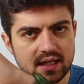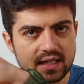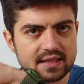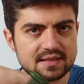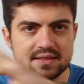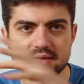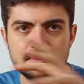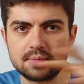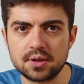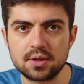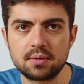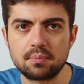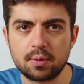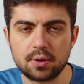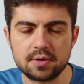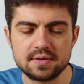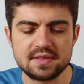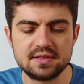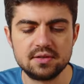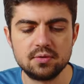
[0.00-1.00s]
at some other
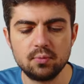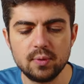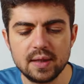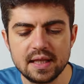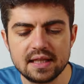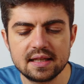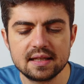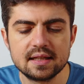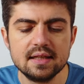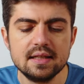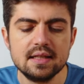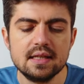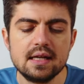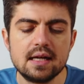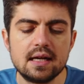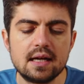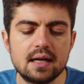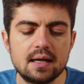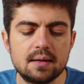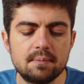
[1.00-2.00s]
points in the week.
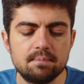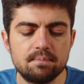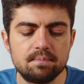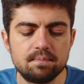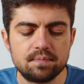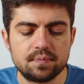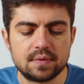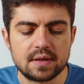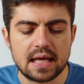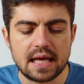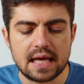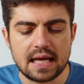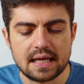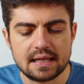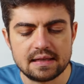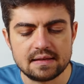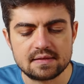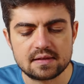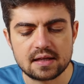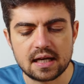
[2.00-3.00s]

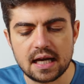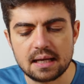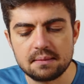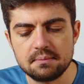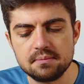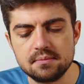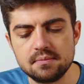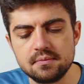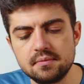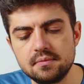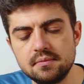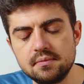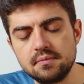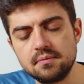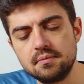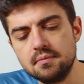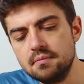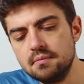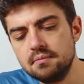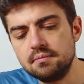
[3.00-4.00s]
And
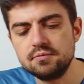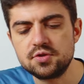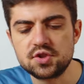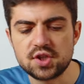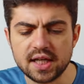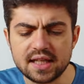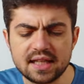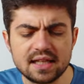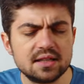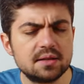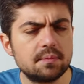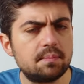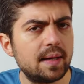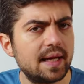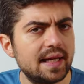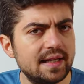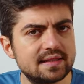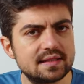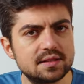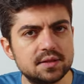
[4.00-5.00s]
I'm checking the
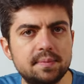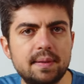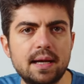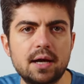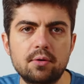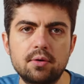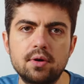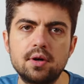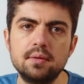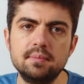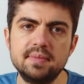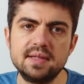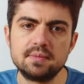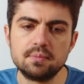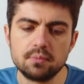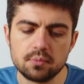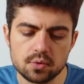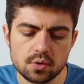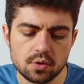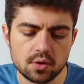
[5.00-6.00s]
pace and the power a bit
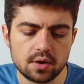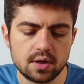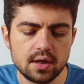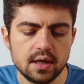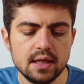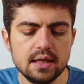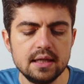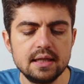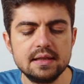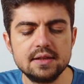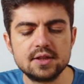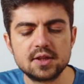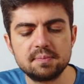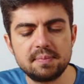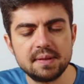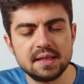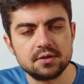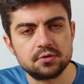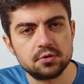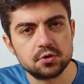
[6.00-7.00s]
more, not
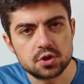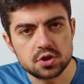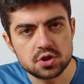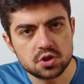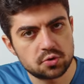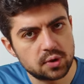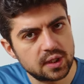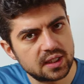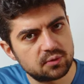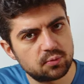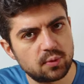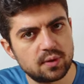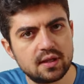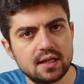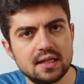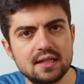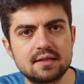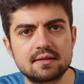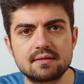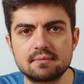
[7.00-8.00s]
being too strict with
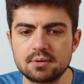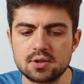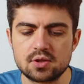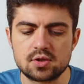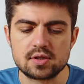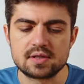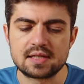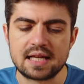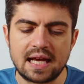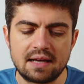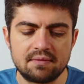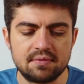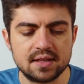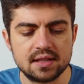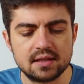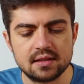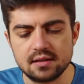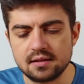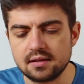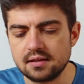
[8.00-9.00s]
it, but just
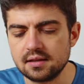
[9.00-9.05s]
having